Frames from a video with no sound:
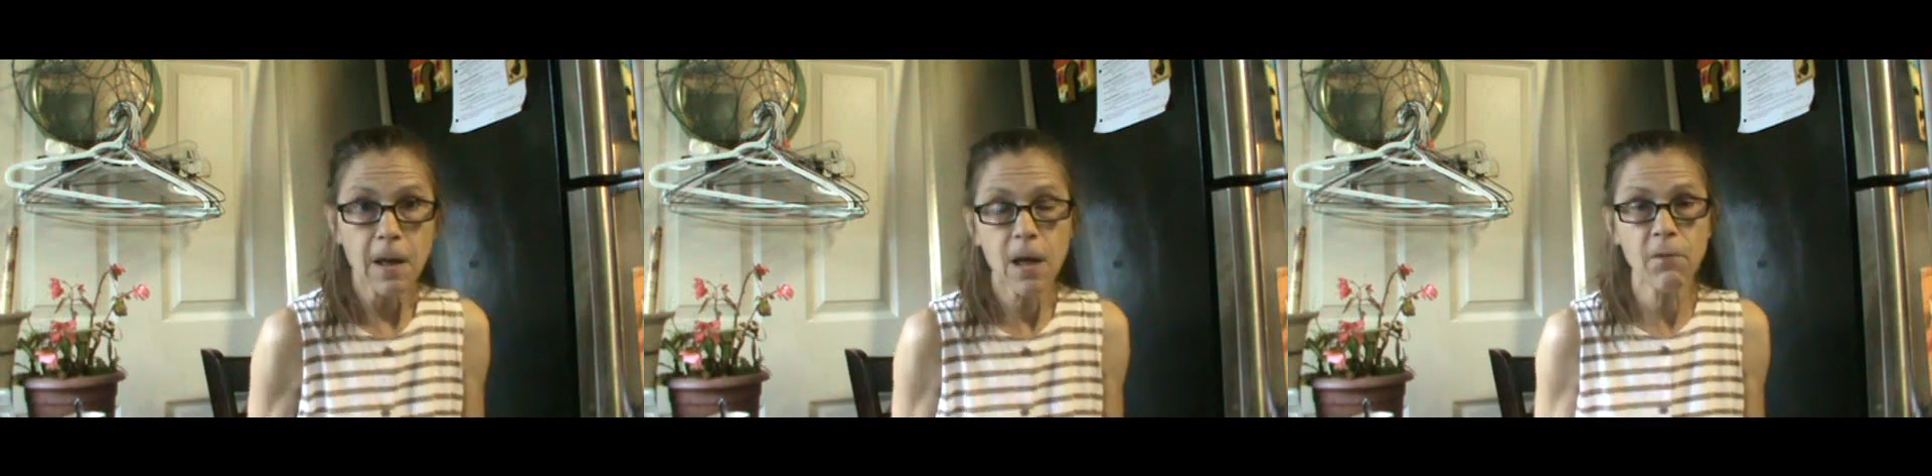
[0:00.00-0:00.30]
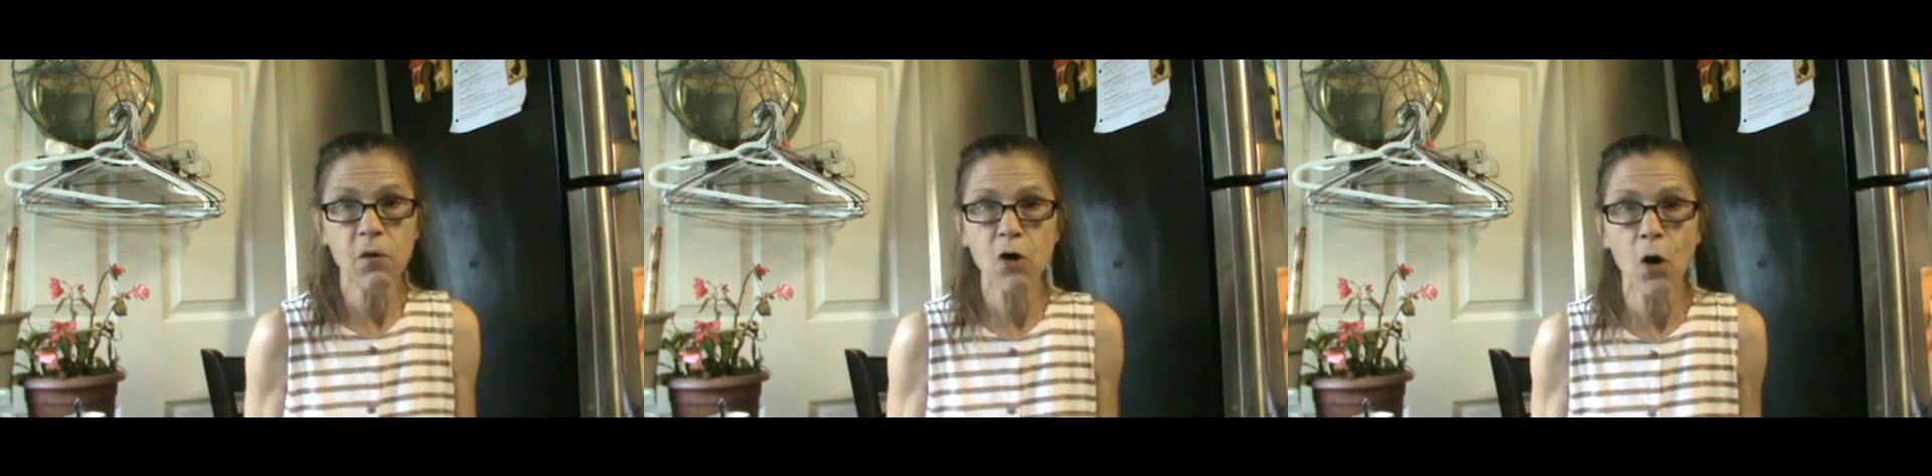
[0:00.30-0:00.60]

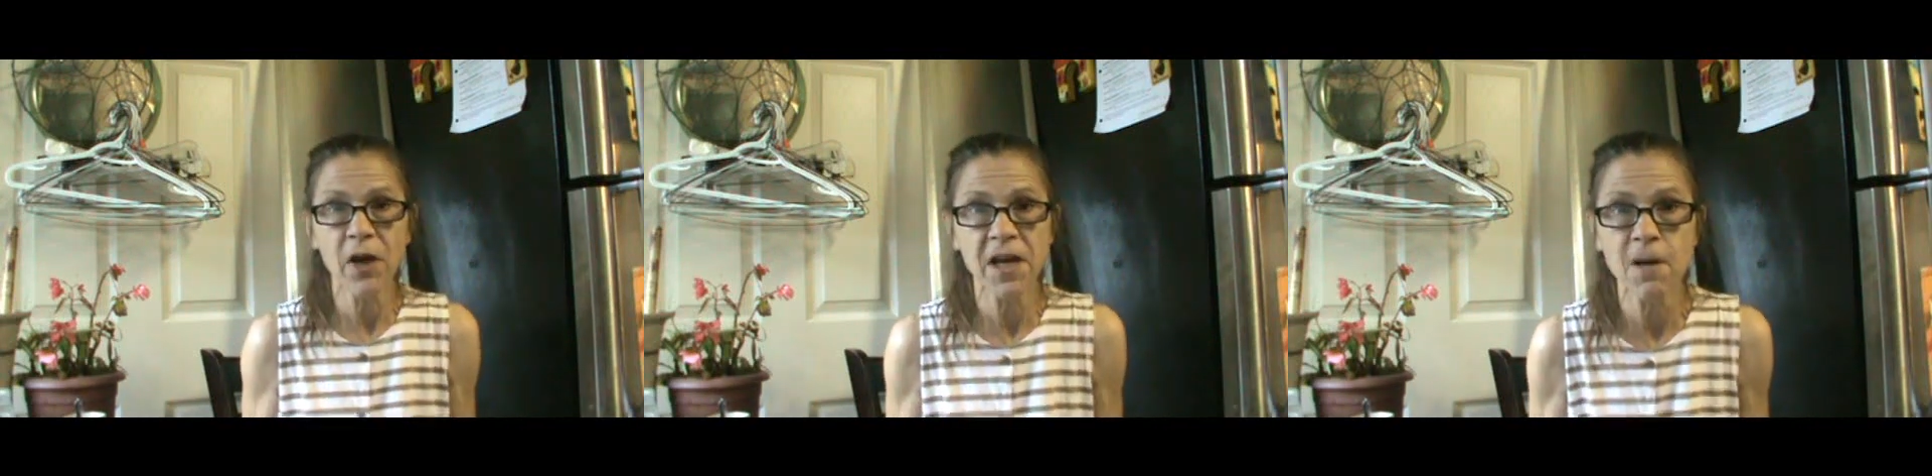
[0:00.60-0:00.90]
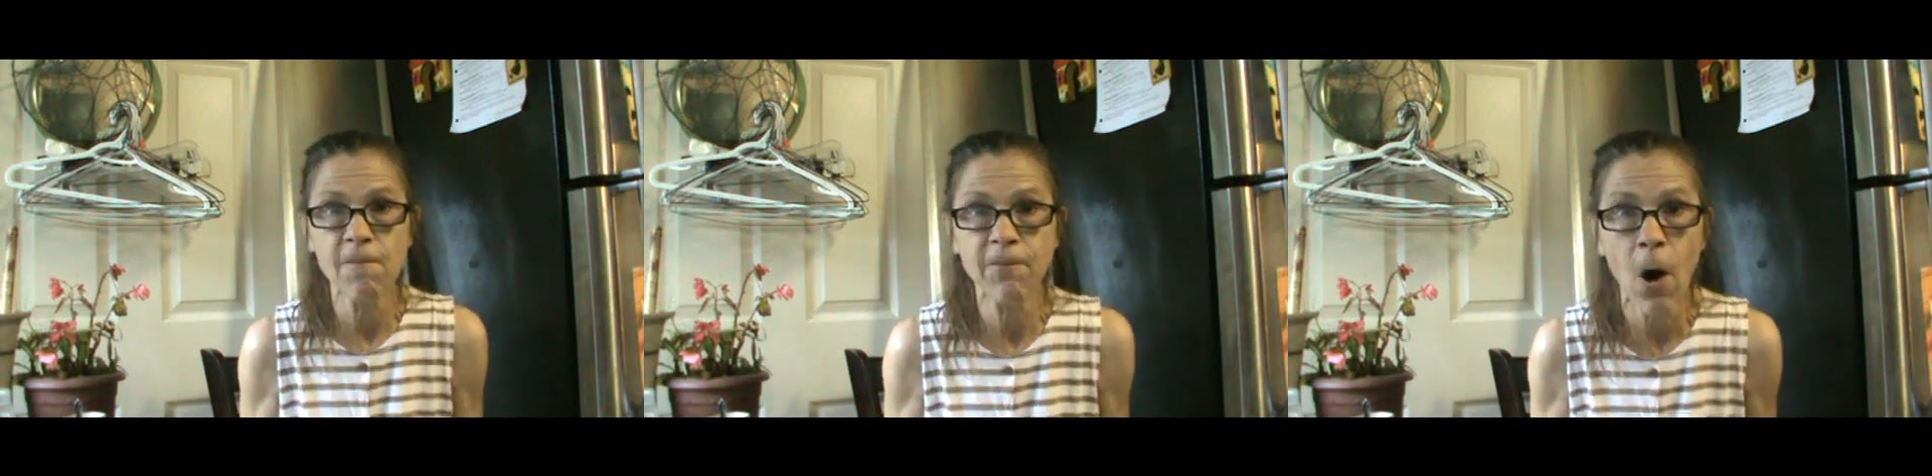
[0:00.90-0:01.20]
even though they
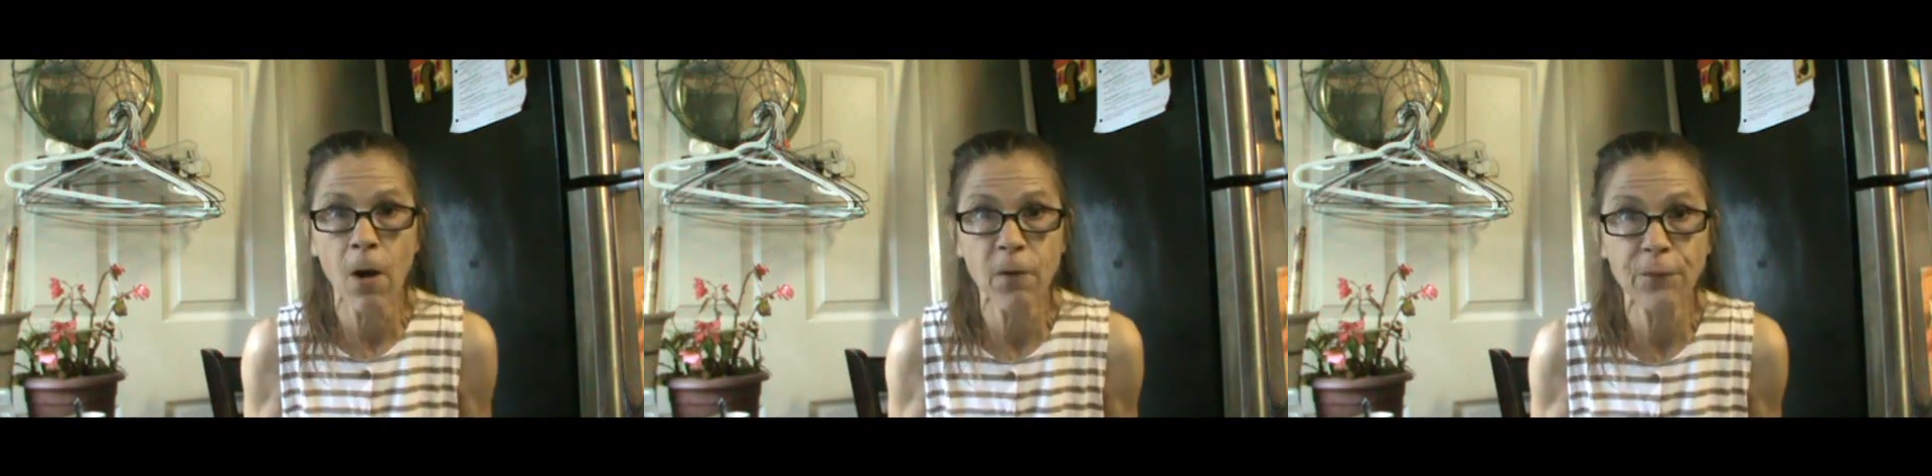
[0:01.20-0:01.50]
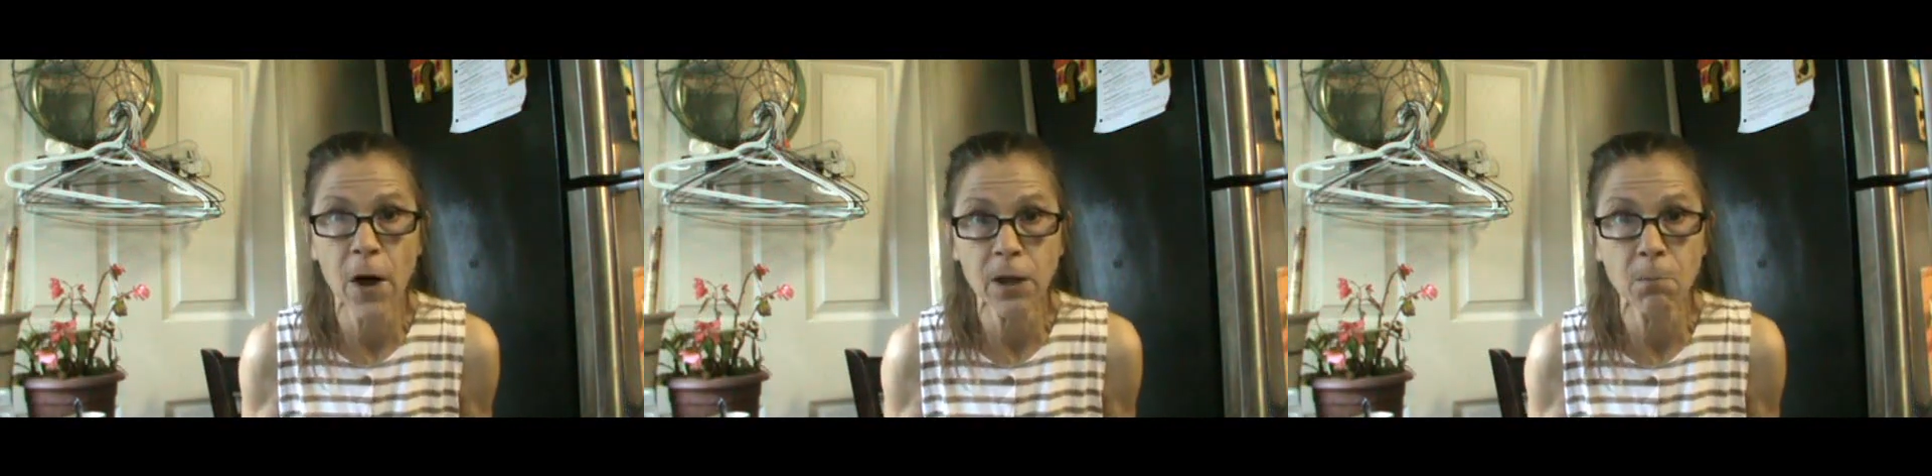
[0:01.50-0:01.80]
didn't follow
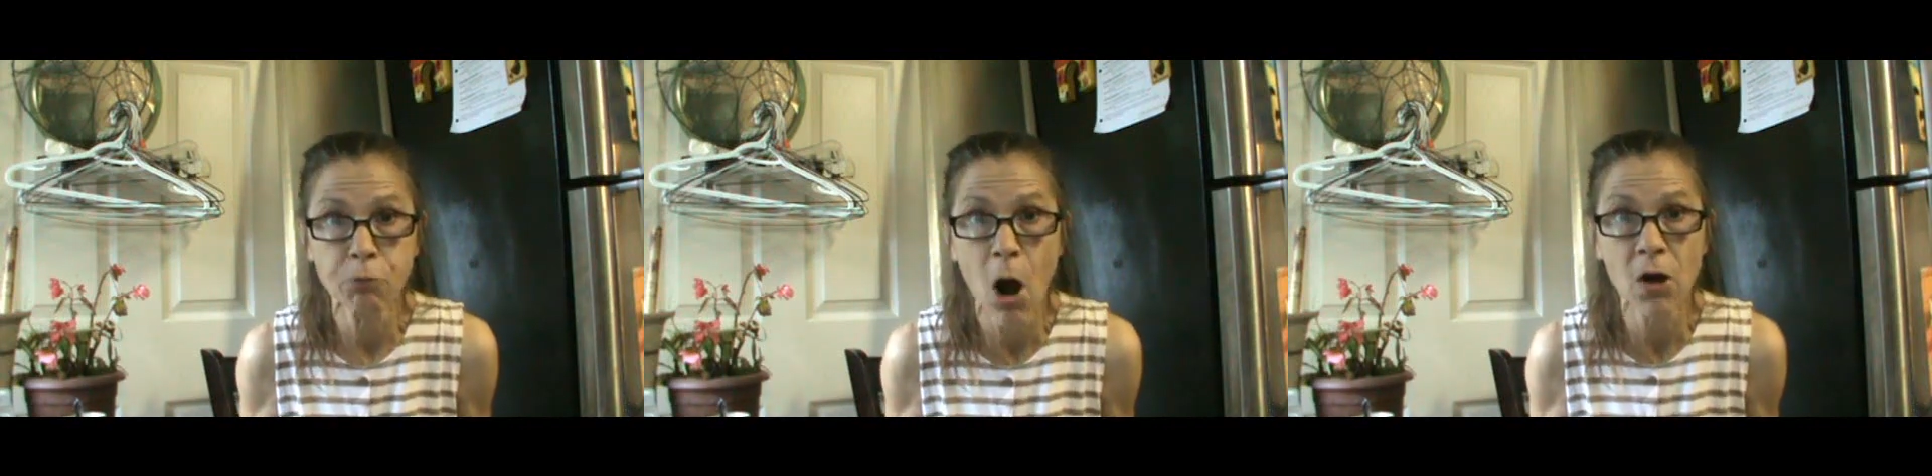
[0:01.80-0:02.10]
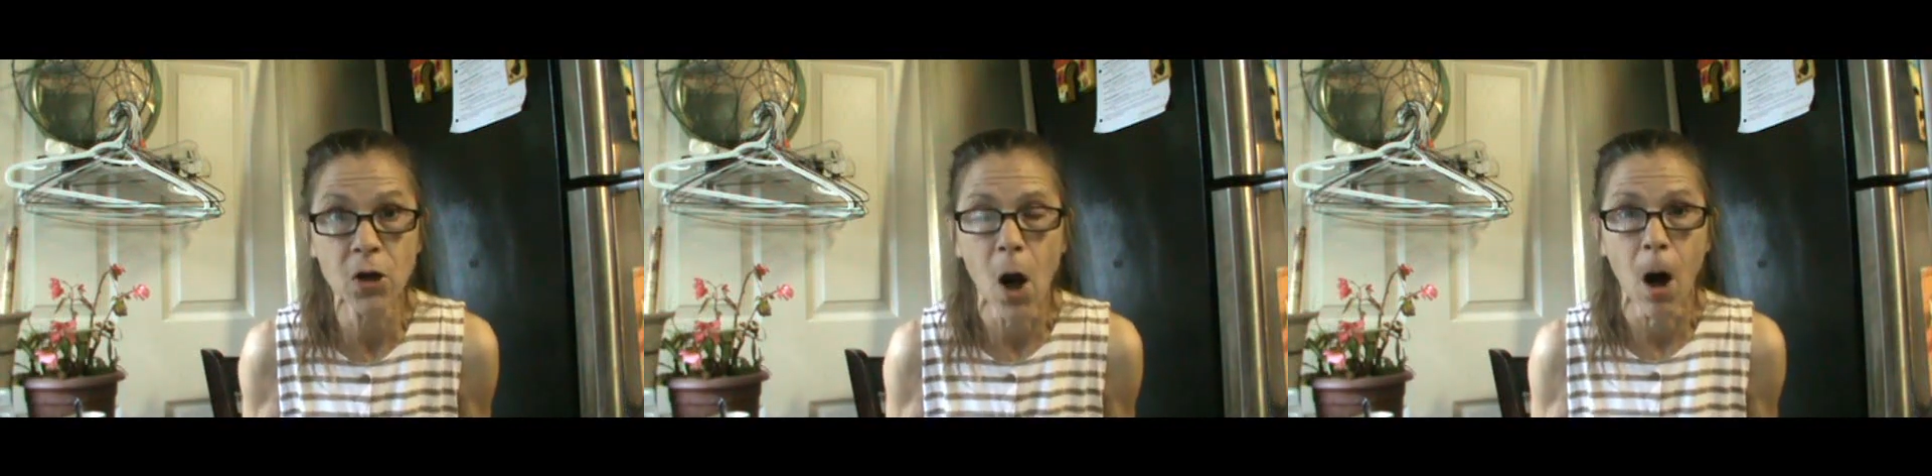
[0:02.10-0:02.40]
the fucking
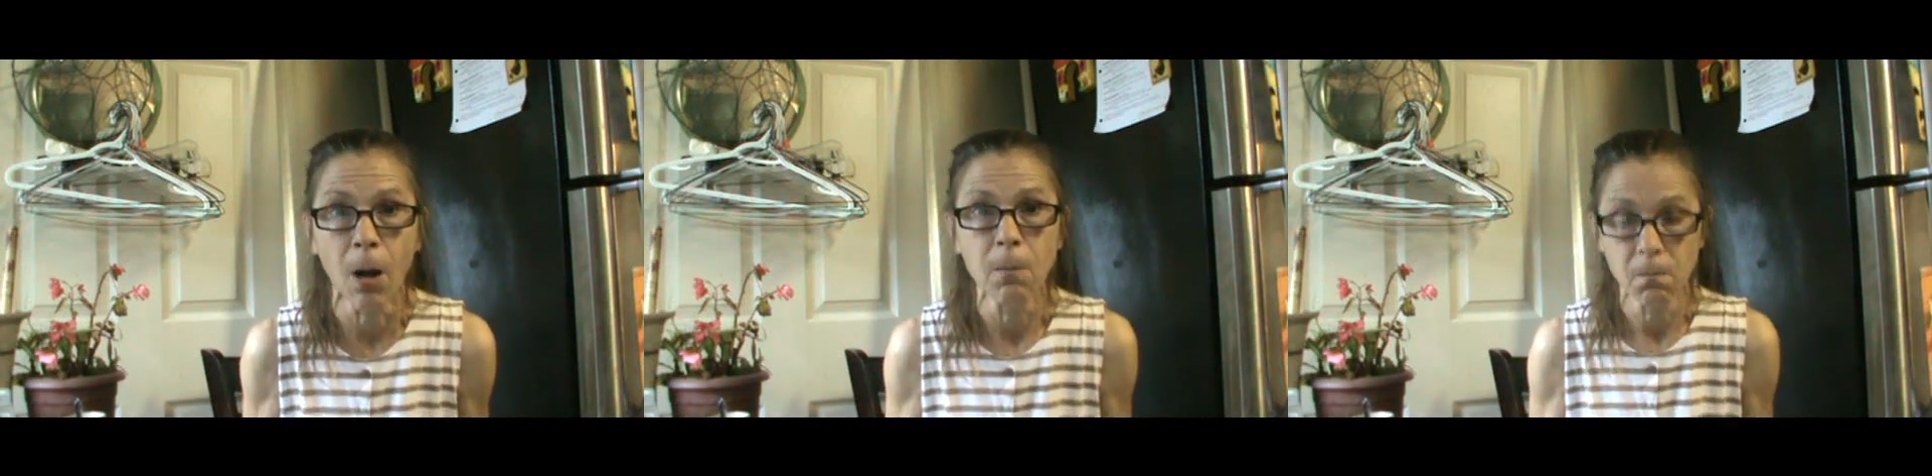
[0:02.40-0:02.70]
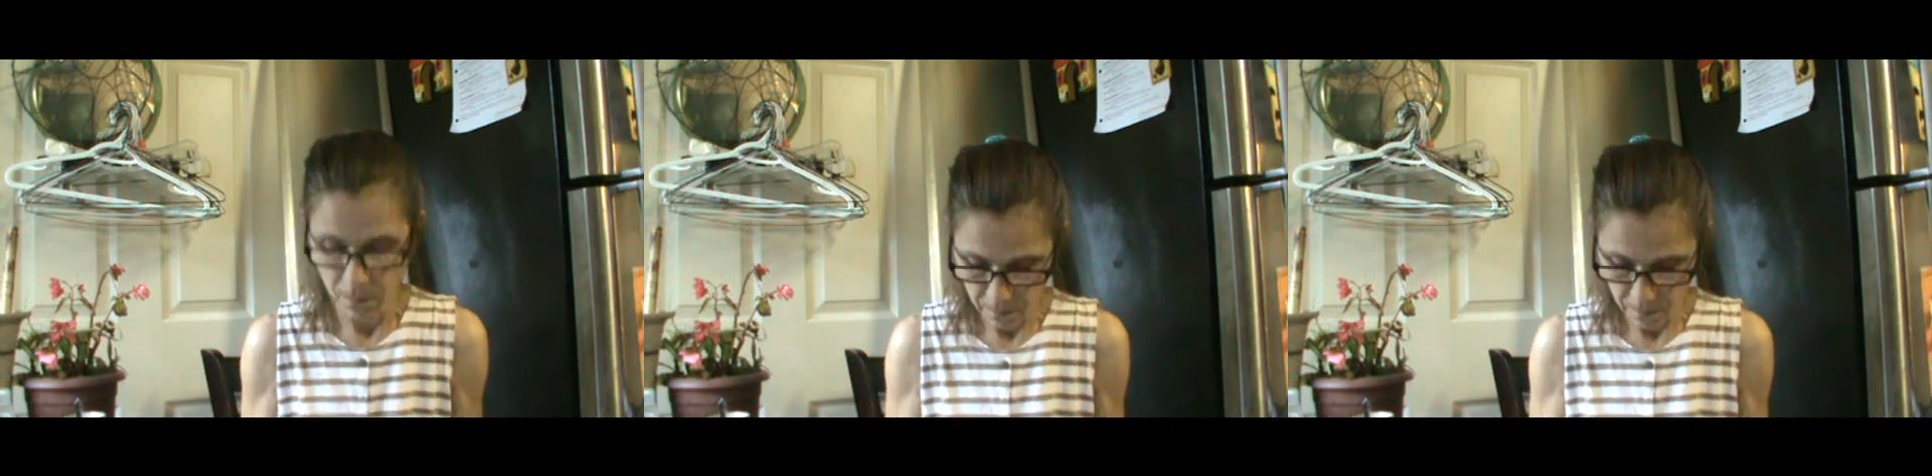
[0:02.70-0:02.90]
protocol.